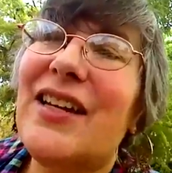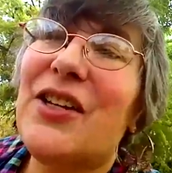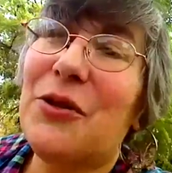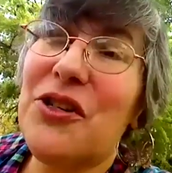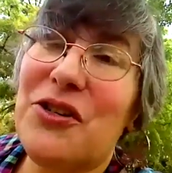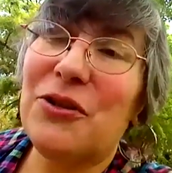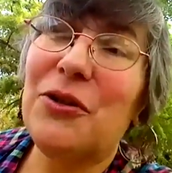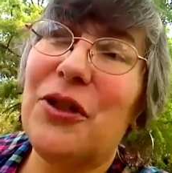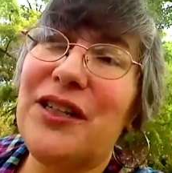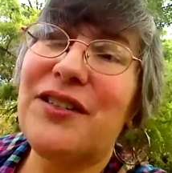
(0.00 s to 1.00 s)
yours
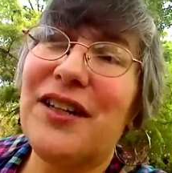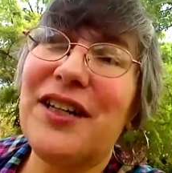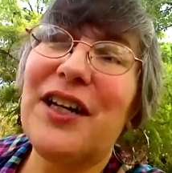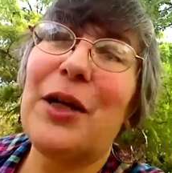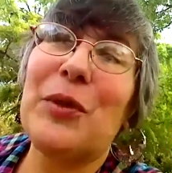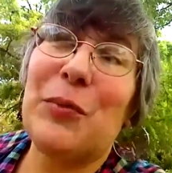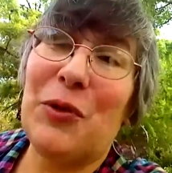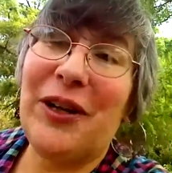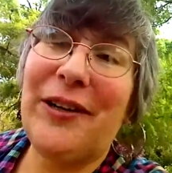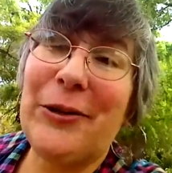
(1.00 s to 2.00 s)
truly is going to get up to
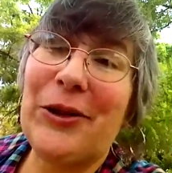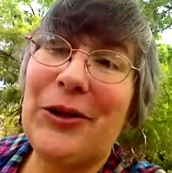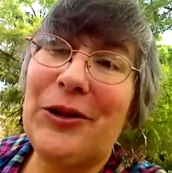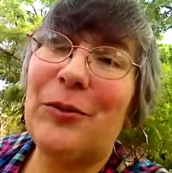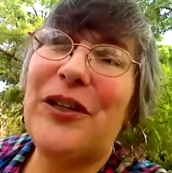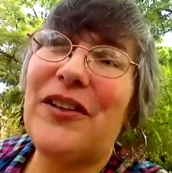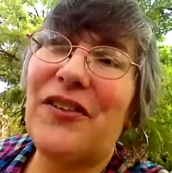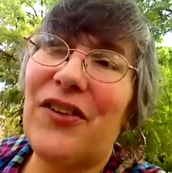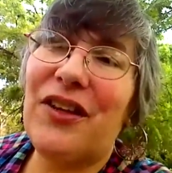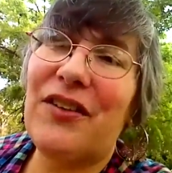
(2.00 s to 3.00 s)
Pryor, Oklahoma and
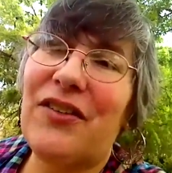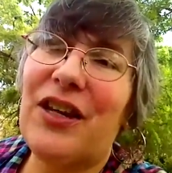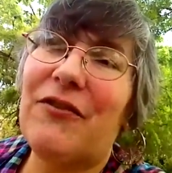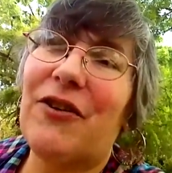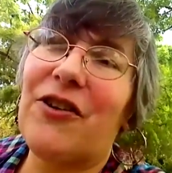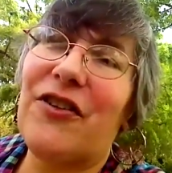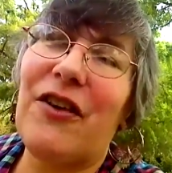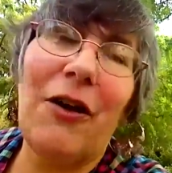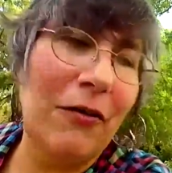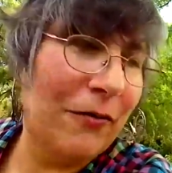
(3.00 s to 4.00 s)
see this thing for
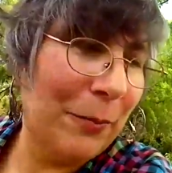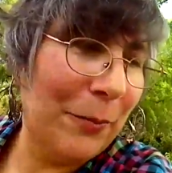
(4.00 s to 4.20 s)
herself.